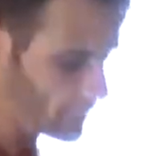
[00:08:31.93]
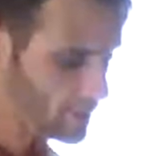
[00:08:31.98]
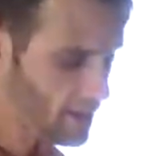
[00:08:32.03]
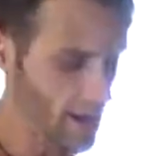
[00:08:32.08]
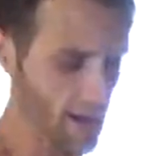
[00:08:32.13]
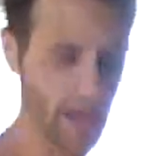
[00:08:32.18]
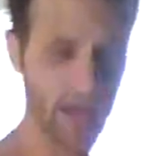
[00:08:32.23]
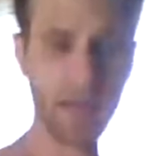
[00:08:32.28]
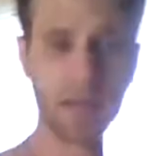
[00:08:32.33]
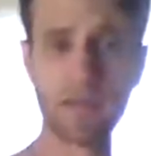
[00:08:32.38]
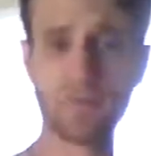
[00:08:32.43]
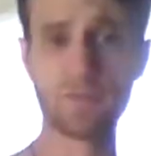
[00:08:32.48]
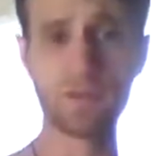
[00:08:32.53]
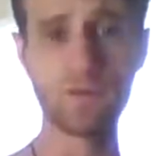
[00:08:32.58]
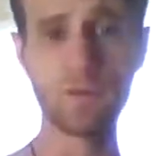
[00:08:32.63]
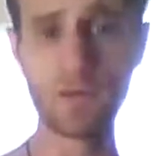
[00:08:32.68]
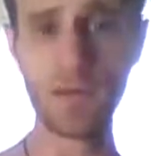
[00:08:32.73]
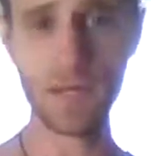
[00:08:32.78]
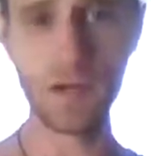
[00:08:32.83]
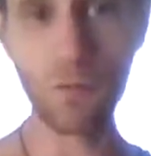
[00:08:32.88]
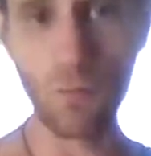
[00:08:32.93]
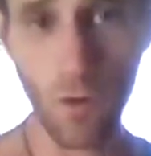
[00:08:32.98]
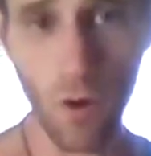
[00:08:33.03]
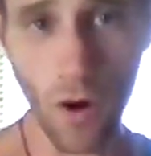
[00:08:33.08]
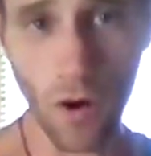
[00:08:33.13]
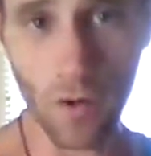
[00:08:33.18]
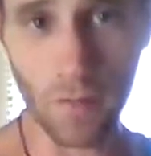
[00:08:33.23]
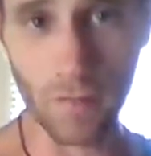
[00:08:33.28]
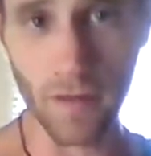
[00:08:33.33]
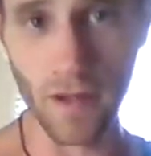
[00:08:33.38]
And if you get a
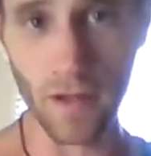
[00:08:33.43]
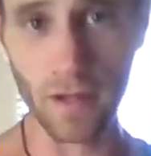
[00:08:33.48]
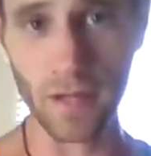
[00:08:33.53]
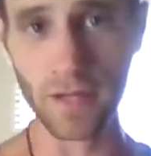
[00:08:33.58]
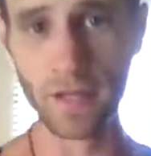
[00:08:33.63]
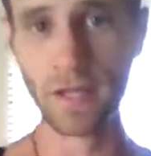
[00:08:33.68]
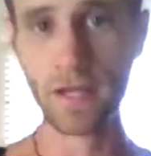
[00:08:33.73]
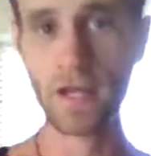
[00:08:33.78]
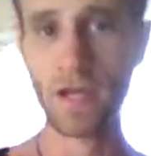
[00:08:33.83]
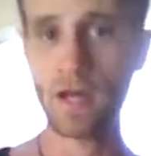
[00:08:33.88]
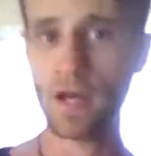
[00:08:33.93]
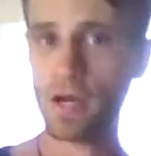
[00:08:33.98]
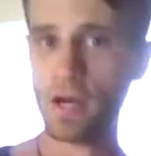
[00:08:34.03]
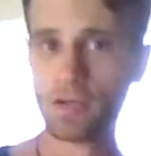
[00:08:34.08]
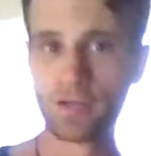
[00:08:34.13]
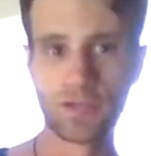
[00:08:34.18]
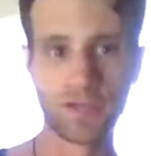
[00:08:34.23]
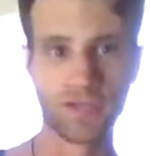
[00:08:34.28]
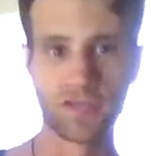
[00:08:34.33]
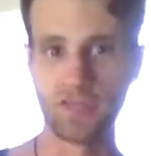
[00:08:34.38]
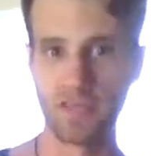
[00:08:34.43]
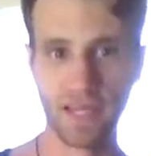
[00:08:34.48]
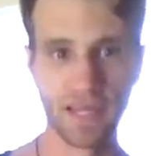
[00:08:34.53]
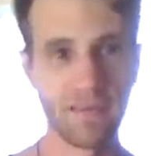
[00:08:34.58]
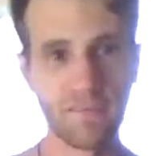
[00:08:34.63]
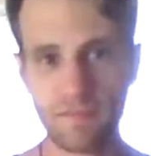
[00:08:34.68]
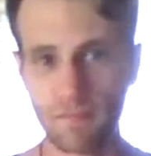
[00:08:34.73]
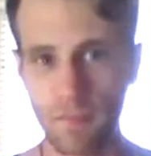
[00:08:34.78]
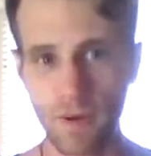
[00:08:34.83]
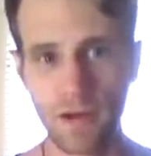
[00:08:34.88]
watermelon, to
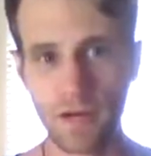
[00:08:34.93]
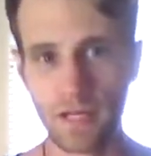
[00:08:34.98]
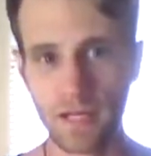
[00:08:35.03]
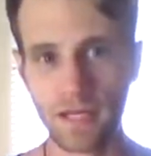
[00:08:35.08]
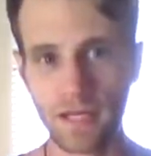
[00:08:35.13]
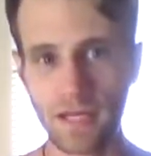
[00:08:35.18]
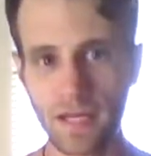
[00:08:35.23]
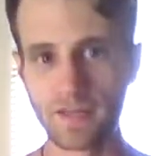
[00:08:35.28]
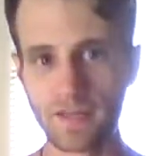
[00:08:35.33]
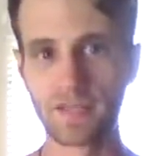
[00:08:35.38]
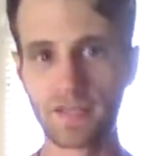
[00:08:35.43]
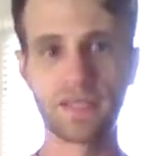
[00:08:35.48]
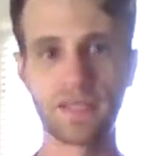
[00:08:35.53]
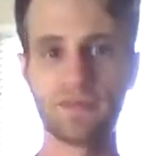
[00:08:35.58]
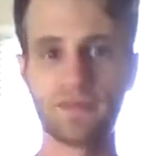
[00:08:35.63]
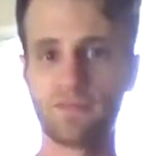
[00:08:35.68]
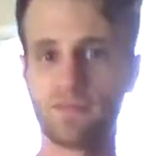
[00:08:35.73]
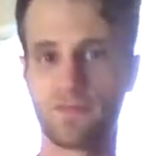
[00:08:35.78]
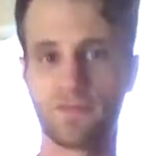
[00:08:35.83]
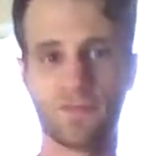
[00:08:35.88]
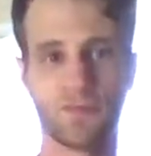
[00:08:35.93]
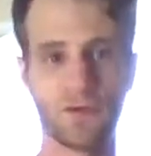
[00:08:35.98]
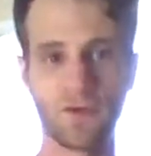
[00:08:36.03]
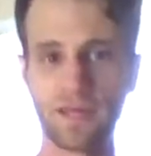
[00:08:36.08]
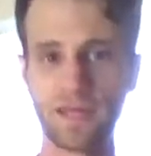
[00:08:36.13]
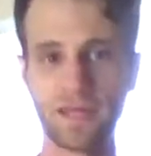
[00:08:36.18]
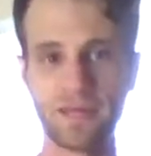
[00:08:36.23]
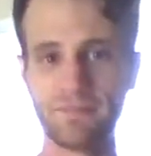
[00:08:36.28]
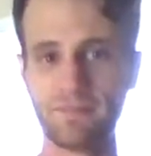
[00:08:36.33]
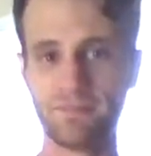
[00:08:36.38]
save money and to get
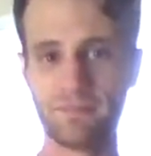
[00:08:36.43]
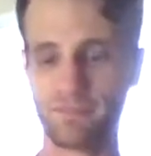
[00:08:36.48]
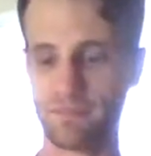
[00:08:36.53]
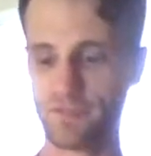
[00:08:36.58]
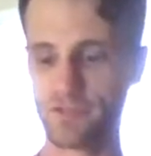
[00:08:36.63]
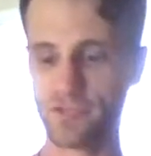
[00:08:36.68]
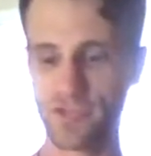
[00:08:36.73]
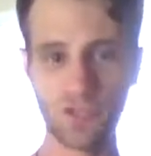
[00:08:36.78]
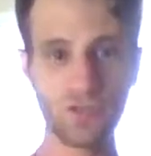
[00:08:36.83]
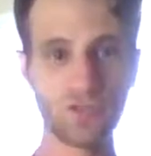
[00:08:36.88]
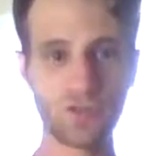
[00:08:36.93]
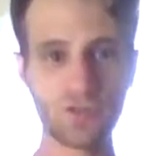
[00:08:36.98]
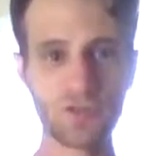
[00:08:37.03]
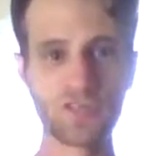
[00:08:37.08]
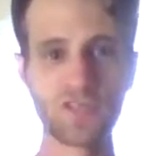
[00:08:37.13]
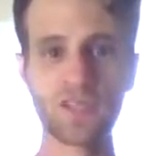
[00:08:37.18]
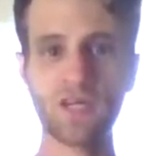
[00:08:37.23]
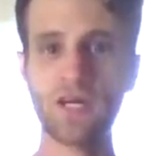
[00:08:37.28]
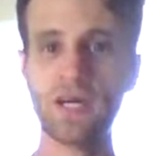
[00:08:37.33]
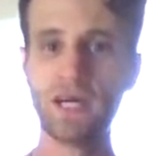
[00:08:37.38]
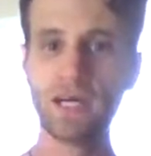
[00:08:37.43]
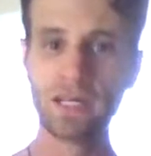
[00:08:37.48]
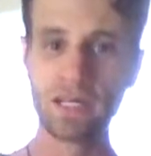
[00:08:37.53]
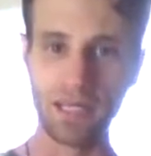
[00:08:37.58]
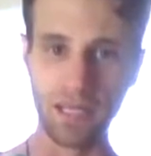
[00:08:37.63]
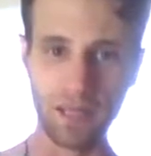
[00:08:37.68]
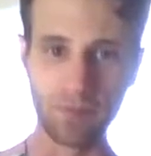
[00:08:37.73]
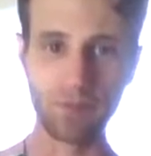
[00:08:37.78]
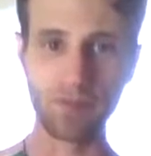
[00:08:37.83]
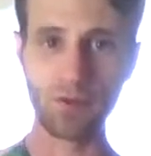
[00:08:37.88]
free juice,
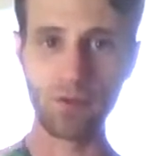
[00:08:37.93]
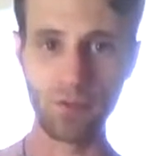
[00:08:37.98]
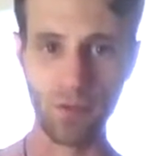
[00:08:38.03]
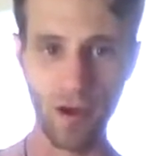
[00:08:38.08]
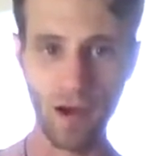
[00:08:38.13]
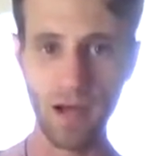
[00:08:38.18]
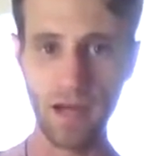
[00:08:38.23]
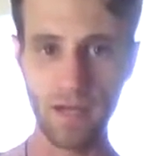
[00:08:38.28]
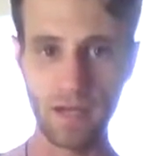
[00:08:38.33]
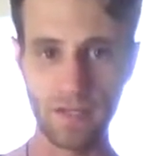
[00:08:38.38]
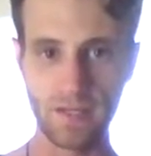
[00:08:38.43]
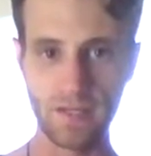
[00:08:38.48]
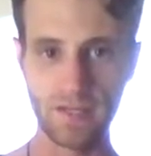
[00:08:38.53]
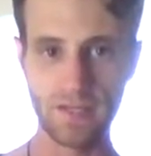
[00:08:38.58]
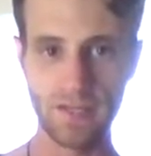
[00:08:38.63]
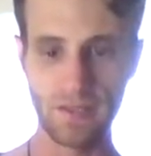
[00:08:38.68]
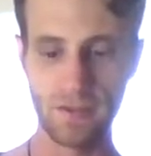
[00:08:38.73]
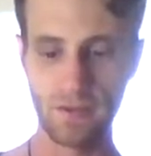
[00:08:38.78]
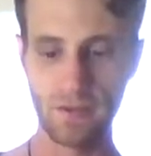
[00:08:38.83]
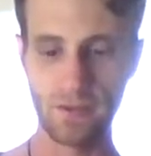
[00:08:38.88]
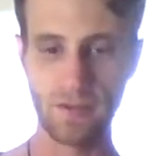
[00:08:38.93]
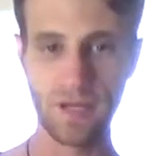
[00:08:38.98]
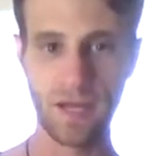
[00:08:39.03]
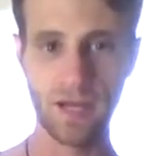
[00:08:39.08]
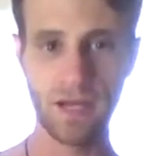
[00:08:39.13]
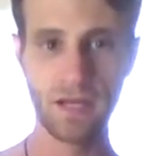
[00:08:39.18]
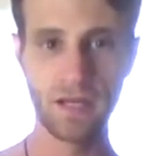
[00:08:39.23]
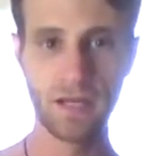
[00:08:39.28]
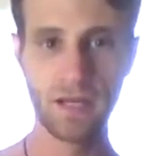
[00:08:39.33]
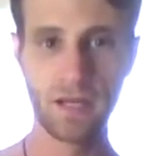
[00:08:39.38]
keep the rinds,
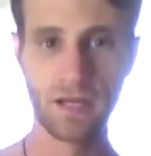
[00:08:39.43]
okay?